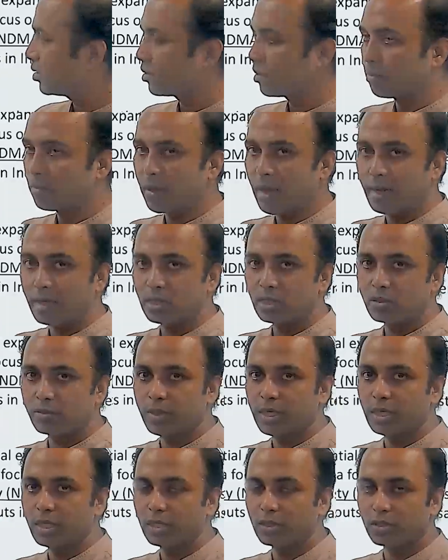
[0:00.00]

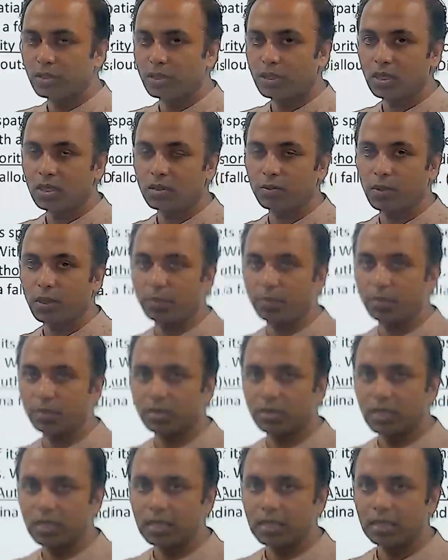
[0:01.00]
management in GS paper
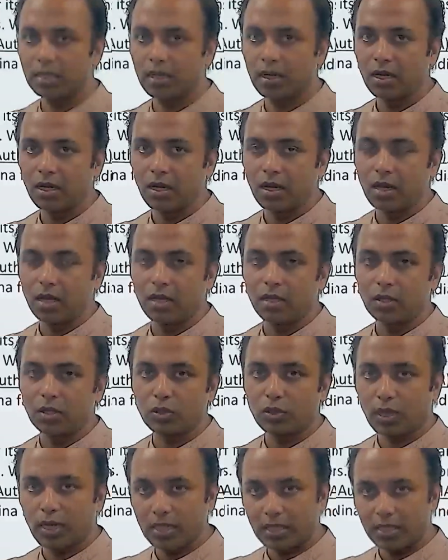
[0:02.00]
3.
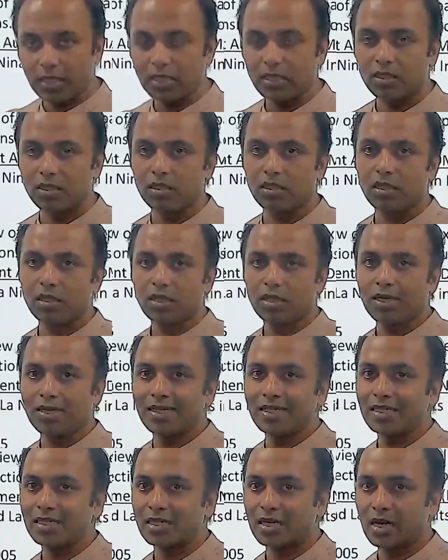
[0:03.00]
So, and this year it
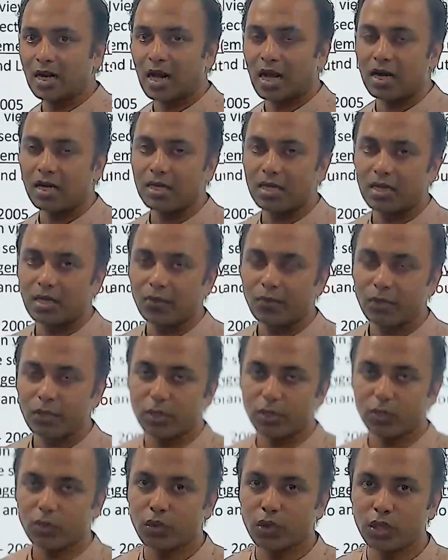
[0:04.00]
is La Nina which
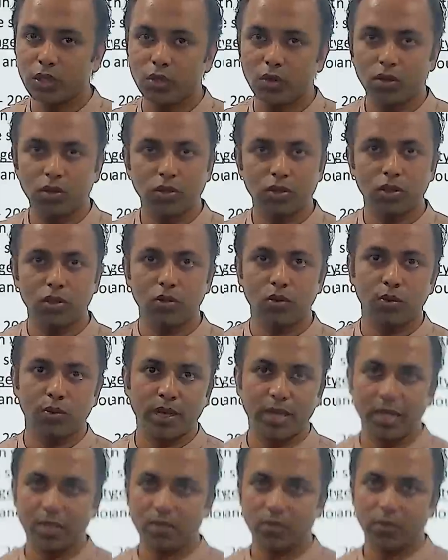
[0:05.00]
is going on, so you
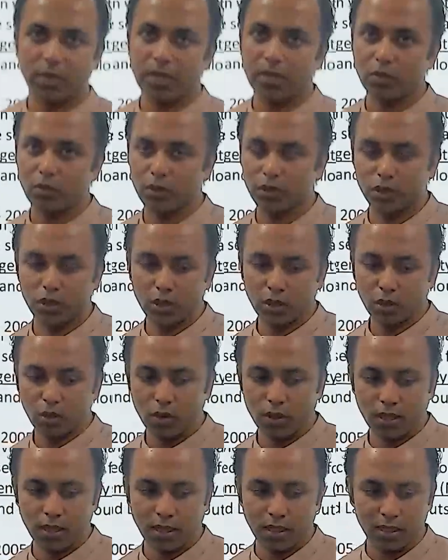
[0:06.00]
may expect question
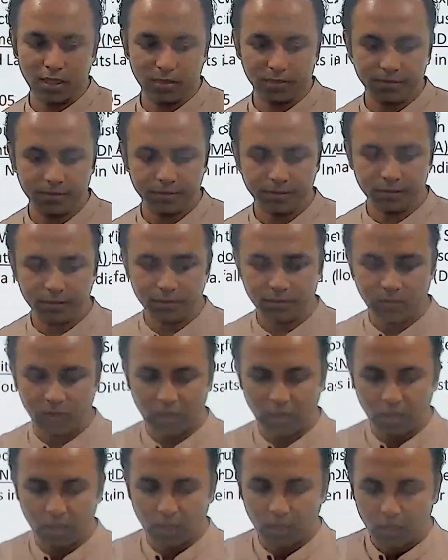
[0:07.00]
accordingly.
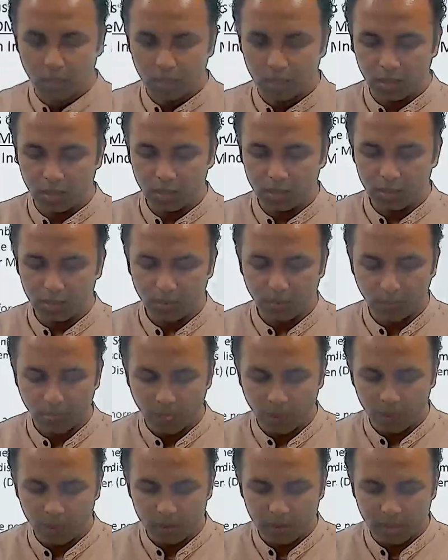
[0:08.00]
Here,
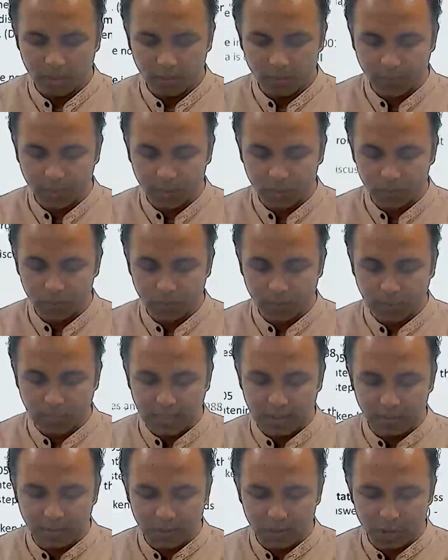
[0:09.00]
with respect to the
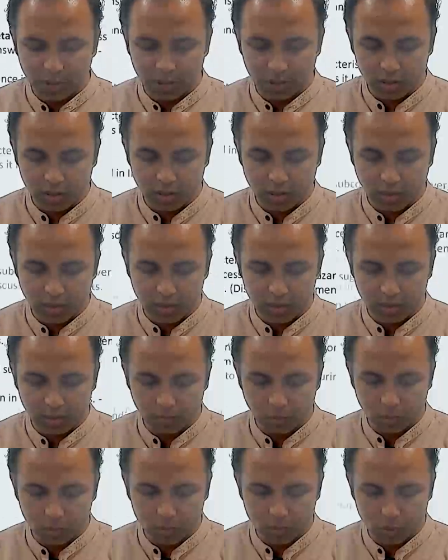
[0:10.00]
climate change and the
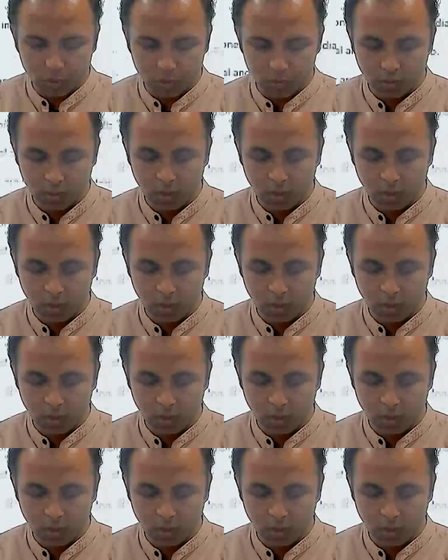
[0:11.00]
monsoon,